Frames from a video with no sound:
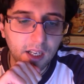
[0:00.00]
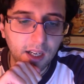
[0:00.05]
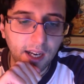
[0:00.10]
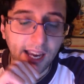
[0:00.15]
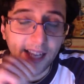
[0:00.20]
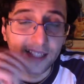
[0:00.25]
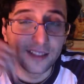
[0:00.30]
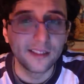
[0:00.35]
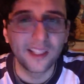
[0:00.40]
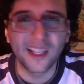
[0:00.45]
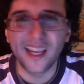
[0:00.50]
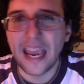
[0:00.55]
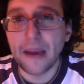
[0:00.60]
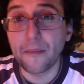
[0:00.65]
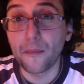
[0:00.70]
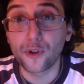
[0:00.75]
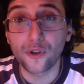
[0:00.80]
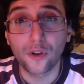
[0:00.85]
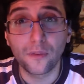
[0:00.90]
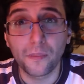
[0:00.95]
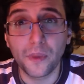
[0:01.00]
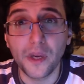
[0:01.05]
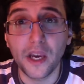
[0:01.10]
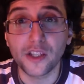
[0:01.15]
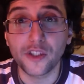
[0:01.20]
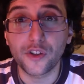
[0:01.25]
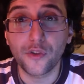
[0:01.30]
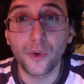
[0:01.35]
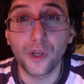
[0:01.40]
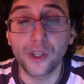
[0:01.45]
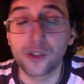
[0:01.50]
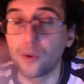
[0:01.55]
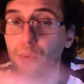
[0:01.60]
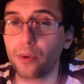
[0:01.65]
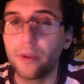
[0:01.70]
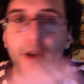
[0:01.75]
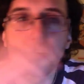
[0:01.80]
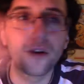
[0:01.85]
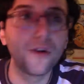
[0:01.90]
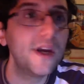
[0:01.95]
And the game was on PS3, so
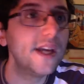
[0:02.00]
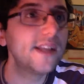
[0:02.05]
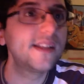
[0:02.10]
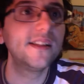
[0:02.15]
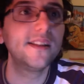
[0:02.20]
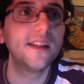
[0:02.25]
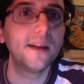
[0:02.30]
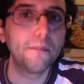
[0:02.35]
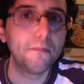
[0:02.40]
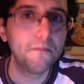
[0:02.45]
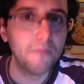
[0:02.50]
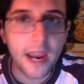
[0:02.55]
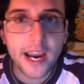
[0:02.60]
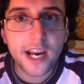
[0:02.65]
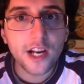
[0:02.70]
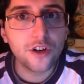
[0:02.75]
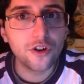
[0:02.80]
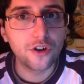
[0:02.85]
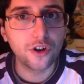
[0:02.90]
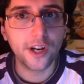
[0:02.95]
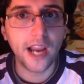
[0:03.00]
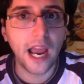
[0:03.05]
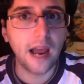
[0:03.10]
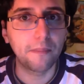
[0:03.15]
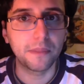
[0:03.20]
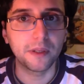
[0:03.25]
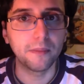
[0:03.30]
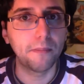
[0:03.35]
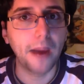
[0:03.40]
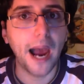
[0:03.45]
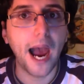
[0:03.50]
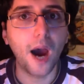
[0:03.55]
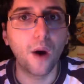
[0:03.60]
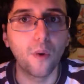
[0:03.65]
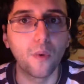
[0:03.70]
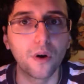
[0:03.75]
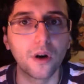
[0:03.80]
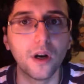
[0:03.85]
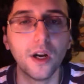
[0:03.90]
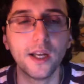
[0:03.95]
there isn't a major gap in
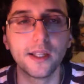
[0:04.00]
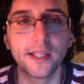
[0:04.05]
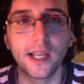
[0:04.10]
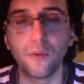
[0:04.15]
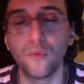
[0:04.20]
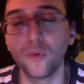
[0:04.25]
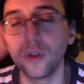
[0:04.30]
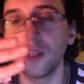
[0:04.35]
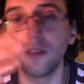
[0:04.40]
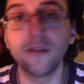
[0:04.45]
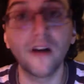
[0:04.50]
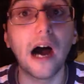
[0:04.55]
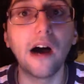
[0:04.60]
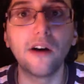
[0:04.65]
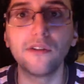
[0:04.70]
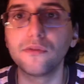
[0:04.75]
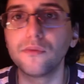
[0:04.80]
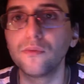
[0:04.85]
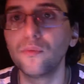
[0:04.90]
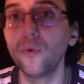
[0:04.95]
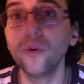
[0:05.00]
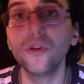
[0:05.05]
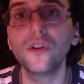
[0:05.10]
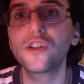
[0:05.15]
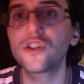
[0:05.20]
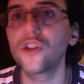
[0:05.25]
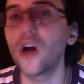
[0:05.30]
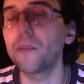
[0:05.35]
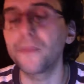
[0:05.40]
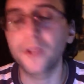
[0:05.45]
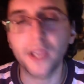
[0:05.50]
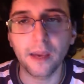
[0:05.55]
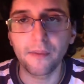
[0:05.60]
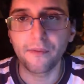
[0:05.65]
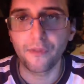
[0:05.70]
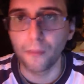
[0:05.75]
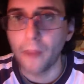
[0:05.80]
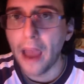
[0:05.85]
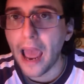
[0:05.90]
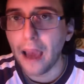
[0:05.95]
power that would stop the game
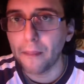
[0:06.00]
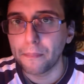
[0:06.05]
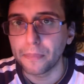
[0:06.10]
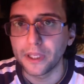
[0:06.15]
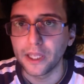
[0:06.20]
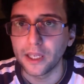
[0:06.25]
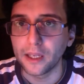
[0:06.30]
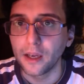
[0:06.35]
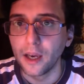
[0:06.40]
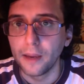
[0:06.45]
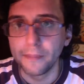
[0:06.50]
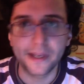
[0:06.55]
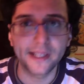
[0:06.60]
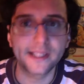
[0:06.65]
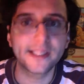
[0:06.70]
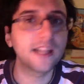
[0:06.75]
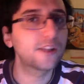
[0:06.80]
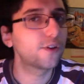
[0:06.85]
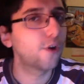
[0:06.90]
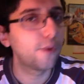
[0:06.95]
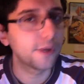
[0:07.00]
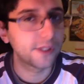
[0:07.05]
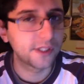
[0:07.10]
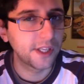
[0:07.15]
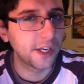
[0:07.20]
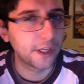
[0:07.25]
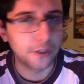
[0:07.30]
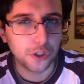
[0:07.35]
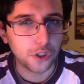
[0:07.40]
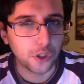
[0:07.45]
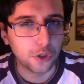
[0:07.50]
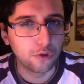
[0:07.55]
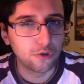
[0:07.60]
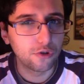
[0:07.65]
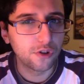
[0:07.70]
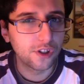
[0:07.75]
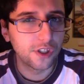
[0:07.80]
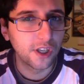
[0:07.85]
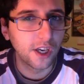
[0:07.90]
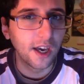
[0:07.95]
from happening, because that's always the
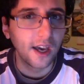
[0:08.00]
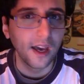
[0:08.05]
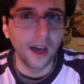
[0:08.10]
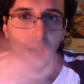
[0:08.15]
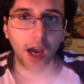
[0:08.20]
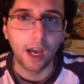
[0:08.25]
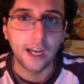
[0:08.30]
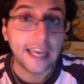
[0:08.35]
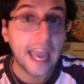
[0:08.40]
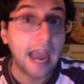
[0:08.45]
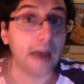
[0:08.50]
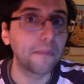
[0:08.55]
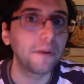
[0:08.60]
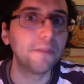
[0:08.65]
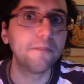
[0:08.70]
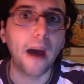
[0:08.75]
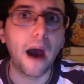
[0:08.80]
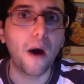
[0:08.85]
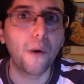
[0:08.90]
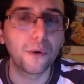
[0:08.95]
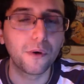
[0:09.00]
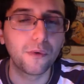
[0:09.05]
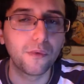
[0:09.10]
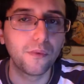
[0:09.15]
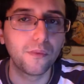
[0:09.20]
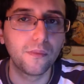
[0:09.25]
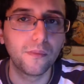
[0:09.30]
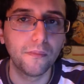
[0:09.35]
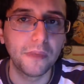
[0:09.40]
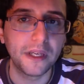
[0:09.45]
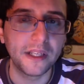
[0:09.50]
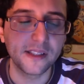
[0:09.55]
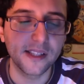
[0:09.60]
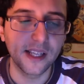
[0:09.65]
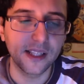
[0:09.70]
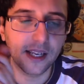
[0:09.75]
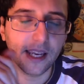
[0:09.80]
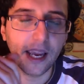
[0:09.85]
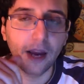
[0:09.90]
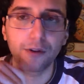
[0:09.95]
excuse. a gap in power means
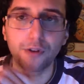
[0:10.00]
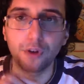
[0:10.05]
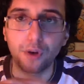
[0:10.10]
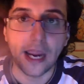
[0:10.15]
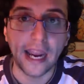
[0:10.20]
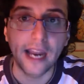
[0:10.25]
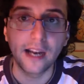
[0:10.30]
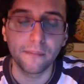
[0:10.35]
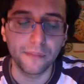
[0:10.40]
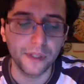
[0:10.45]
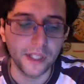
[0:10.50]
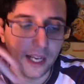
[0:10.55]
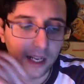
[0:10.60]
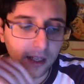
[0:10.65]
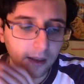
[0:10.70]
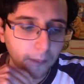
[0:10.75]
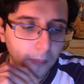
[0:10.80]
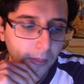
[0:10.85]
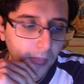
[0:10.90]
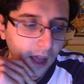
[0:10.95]
that a character can't be in.